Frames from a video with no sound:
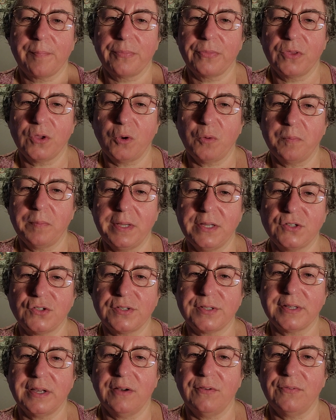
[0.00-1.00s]
Don't beat
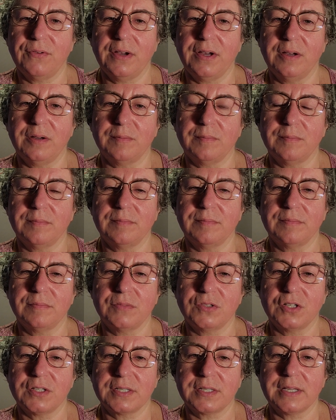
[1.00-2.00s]
yourself up.
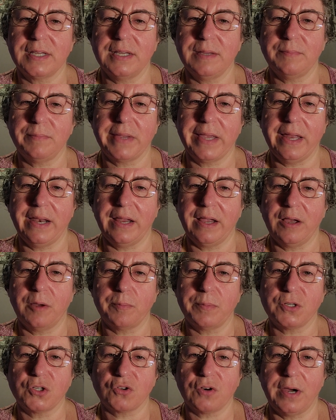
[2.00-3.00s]
Just keep getting
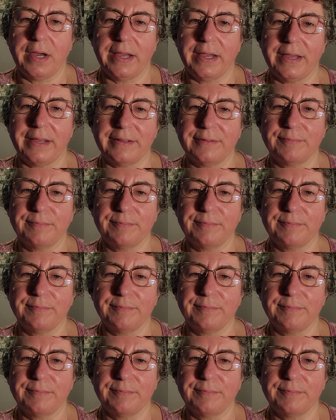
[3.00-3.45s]
up and trying.